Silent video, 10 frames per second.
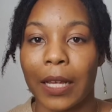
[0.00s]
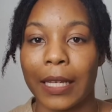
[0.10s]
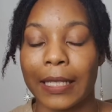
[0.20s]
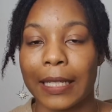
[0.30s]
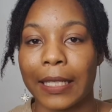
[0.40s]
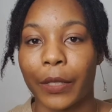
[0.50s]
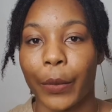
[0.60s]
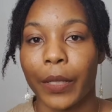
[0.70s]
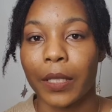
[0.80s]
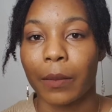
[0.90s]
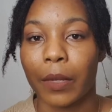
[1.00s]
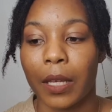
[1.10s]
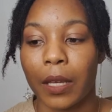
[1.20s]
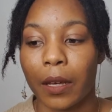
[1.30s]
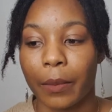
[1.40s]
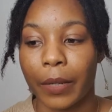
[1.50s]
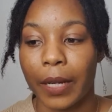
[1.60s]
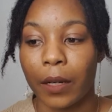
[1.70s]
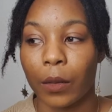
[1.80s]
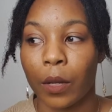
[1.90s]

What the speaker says: It is going to be about